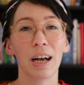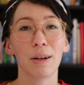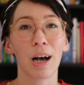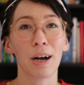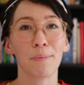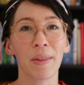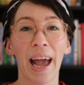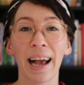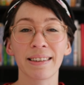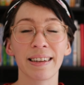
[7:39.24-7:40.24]

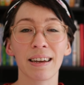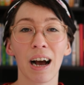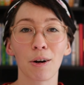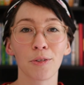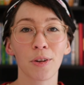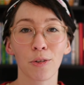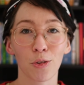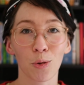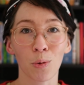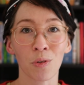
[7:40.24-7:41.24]
acting out a
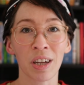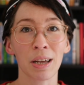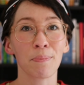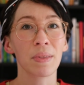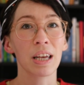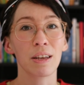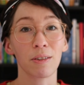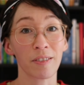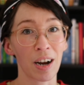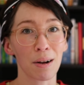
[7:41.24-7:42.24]
story,
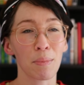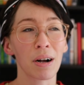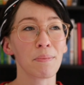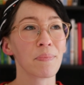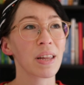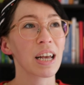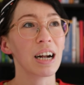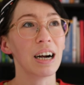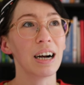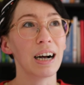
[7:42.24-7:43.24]
drama,
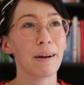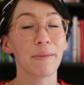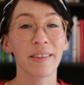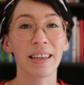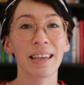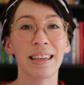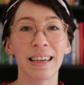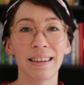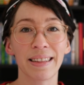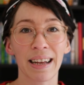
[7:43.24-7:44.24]

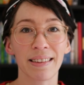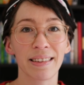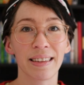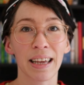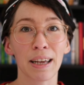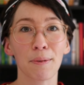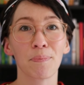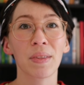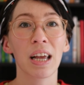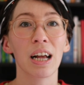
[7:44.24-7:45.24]
singing, dancing,
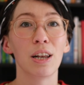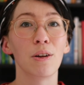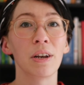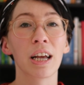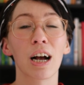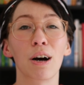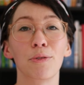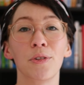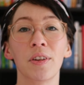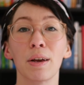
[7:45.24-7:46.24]
learning how
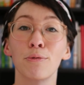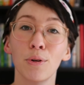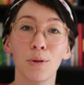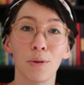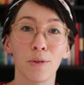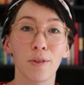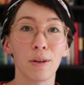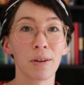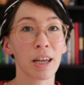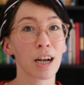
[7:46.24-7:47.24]
to take photos,
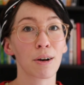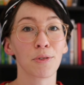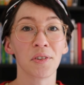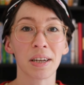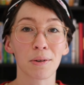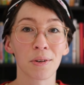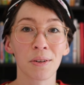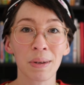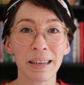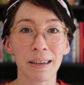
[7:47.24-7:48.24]
learning how to record a
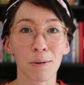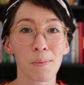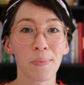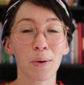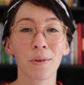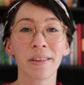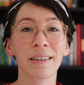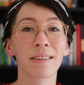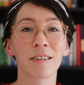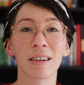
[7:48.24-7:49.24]
video. All
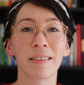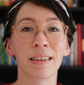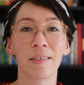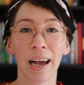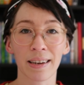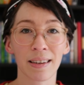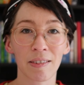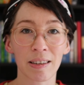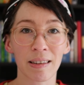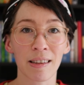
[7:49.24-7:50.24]
these creative
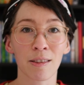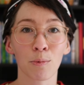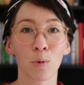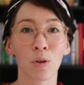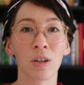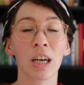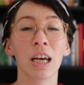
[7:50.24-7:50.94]
activities would